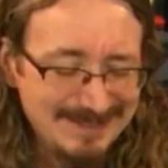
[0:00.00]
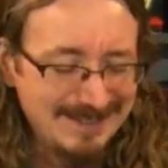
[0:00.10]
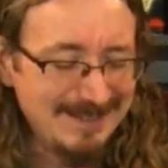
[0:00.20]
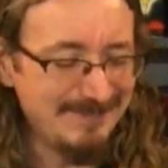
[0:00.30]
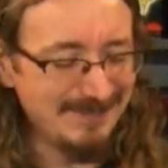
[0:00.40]

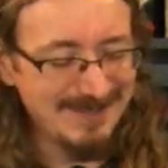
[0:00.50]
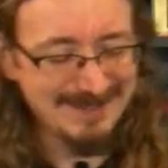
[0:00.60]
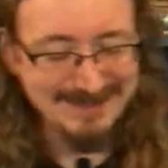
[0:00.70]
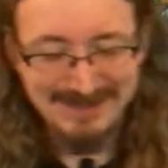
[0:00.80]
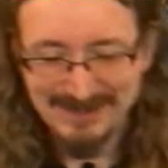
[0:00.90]
uh, if you
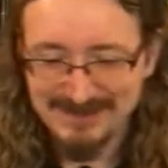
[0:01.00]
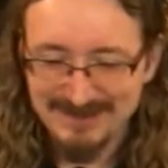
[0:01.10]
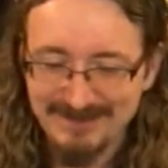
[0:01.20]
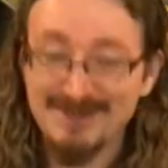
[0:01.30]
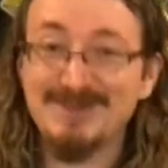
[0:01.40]
like
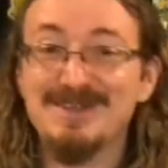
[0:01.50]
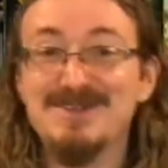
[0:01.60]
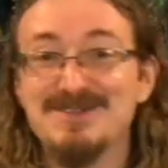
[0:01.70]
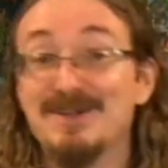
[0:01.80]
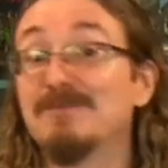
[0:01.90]
those, if you know what
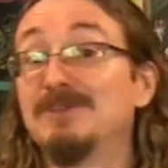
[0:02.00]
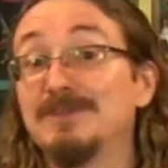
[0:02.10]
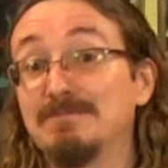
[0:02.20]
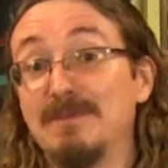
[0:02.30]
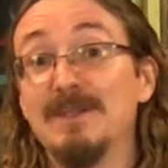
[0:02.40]
those are,
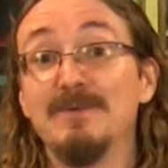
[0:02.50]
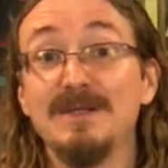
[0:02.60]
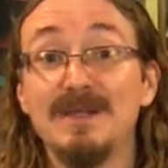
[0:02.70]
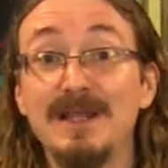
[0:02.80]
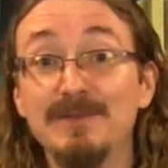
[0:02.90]
which, by the
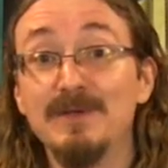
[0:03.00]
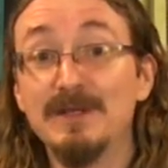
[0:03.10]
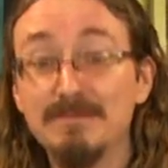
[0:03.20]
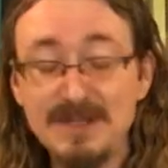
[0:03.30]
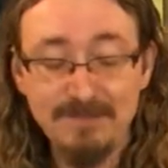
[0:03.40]
way, I highly
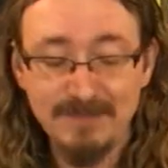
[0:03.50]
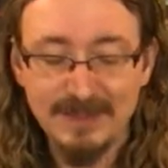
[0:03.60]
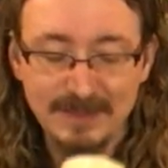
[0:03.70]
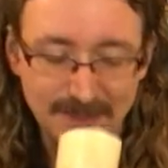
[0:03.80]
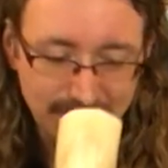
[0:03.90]
recommend.
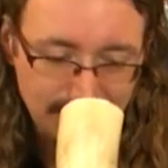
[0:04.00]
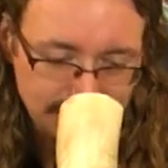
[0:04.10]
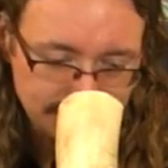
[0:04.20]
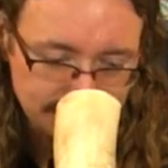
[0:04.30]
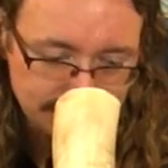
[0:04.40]
Uh,
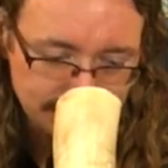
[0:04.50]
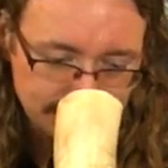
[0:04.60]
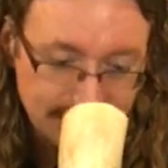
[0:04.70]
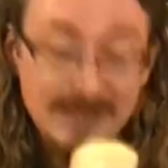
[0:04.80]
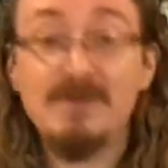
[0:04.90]

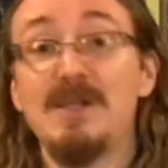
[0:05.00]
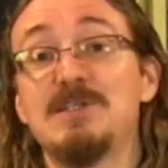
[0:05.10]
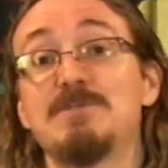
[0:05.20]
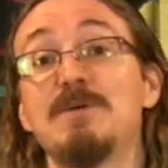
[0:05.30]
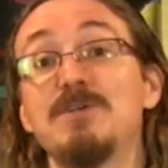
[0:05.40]
anyway,
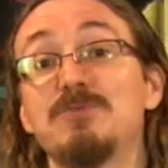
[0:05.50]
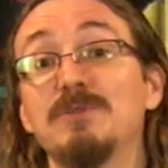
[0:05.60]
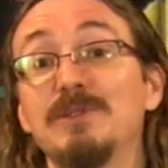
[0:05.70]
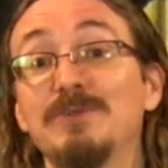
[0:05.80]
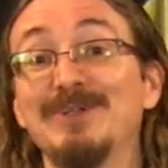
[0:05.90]
it smells
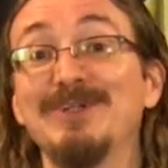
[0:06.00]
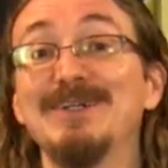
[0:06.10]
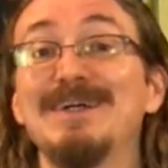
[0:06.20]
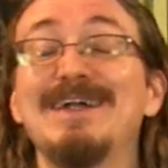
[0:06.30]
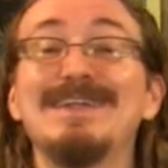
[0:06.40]
really, really
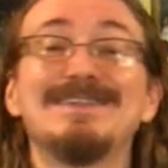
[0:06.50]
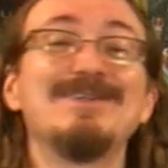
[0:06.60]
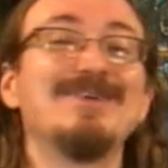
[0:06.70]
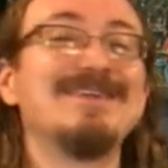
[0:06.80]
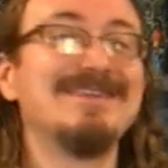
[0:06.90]
good. Now, I've got to
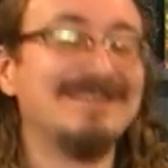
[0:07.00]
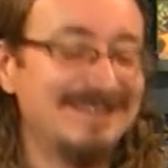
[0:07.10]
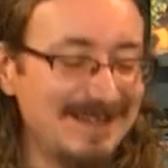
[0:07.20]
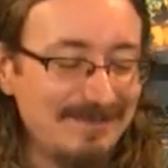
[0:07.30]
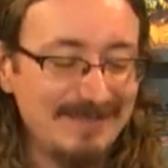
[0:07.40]
say one other
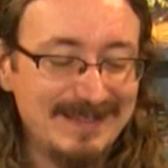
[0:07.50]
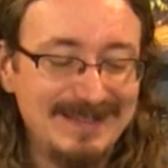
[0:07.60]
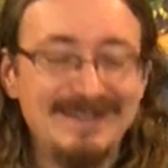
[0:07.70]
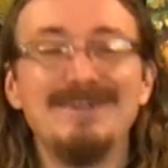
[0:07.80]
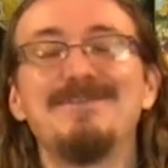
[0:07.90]
thing.
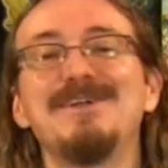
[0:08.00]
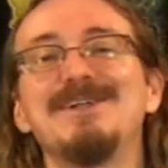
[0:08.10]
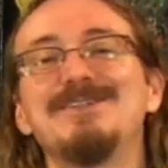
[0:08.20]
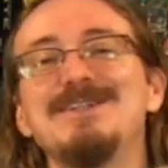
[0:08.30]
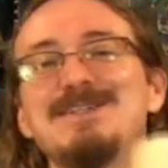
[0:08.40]
You know, if you're
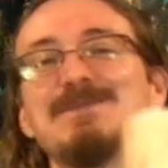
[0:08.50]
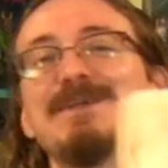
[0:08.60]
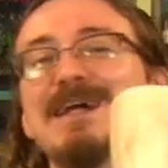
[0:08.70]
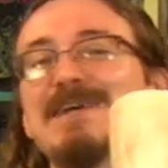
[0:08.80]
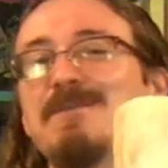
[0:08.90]
going to drink
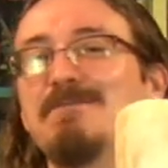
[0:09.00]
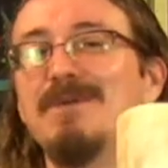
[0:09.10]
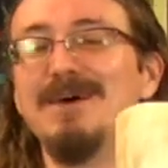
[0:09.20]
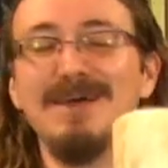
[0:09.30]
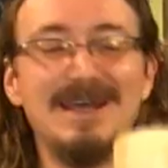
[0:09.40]
something out of a,
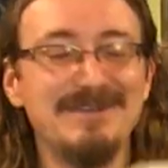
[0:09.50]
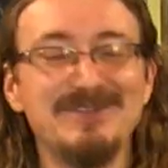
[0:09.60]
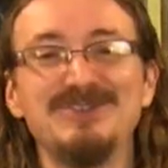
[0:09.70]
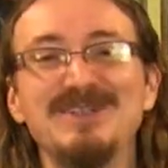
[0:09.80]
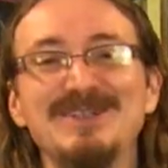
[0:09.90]
uh, out of
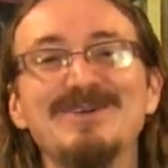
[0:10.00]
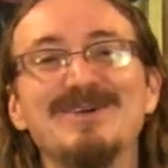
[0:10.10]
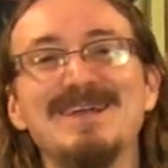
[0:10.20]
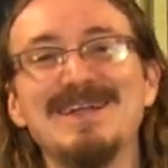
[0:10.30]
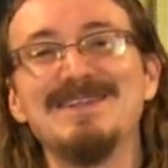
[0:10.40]
a drinking
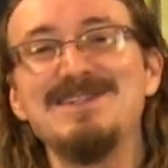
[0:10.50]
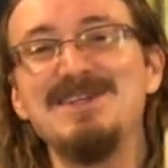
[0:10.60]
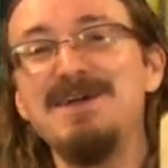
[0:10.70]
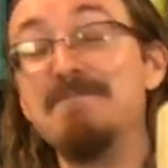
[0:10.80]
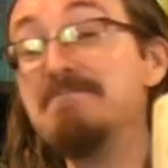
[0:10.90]
horn like this,
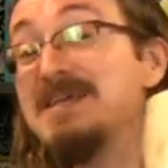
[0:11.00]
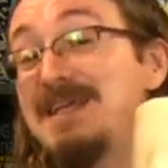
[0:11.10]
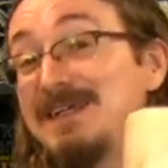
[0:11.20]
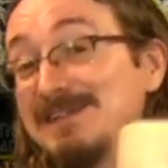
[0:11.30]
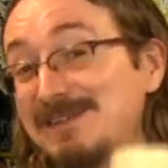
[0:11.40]
a
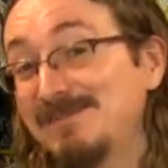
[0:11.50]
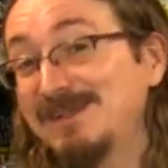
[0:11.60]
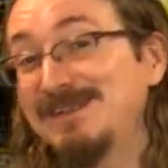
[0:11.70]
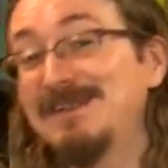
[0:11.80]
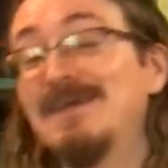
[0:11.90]
mead seemed
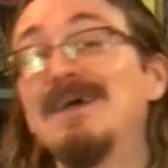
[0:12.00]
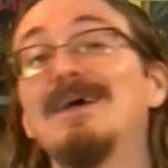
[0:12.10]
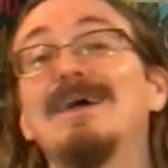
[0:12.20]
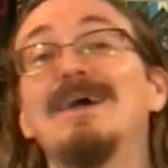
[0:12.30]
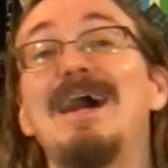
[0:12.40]
like the
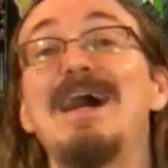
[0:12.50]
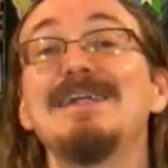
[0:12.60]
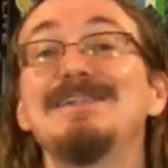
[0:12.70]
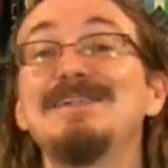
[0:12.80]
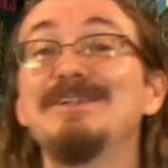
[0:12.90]
uh,
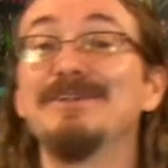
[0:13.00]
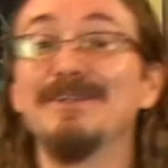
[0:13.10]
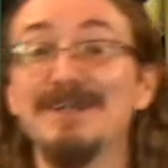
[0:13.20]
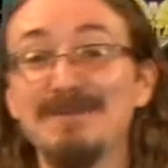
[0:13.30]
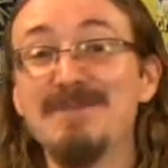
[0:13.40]

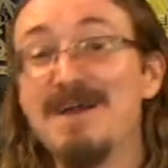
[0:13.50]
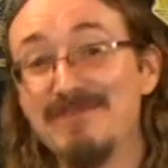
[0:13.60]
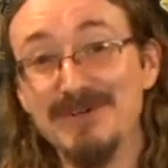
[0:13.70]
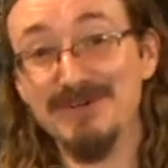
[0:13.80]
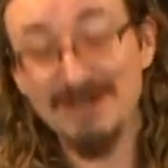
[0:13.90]
ideal uh,
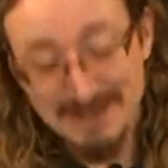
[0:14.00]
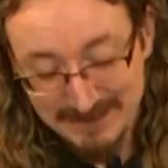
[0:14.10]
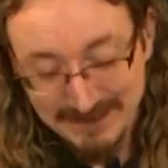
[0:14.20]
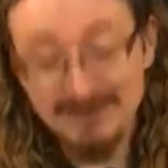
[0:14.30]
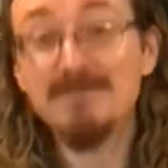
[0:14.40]
beverage, right? I
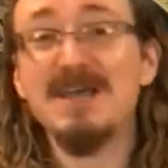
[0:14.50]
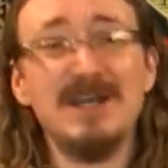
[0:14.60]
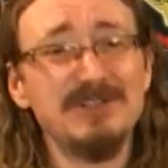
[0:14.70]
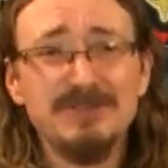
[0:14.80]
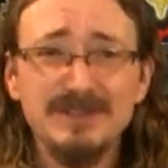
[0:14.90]
mean, can you
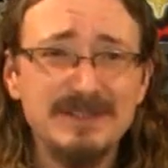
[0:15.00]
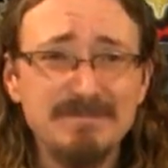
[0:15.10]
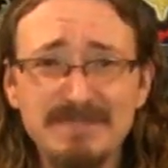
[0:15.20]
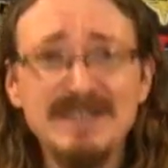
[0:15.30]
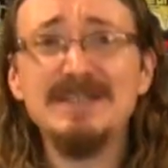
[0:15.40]
imagine
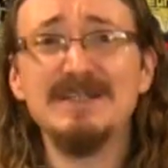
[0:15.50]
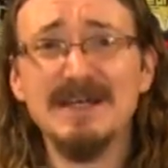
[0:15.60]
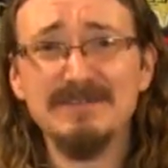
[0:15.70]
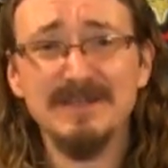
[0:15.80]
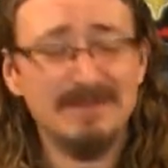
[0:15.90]
drinking mead
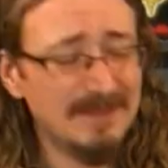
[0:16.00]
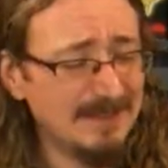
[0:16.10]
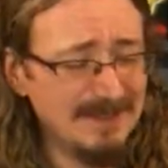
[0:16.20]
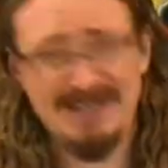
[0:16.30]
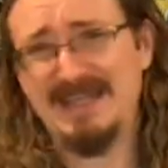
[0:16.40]
out of a
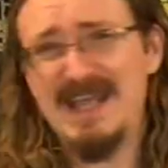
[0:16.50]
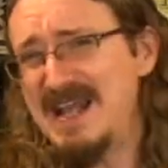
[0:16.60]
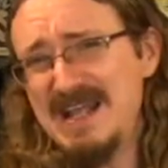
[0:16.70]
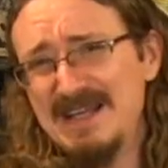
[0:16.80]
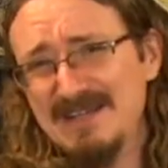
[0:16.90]

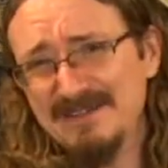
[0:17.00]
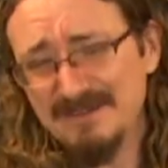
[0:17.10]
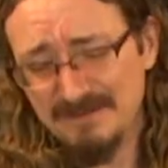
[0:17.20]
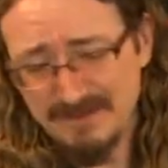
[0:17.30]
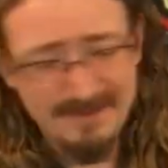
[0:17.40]
can
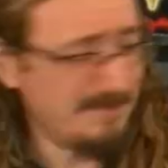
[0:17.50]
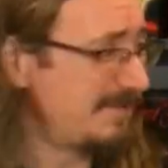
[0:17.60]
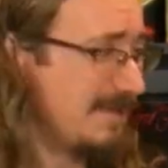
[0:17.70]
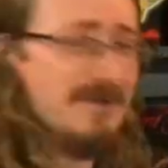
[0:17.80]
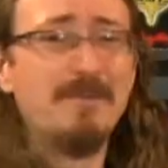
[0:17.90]
or
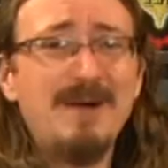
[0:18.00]
you know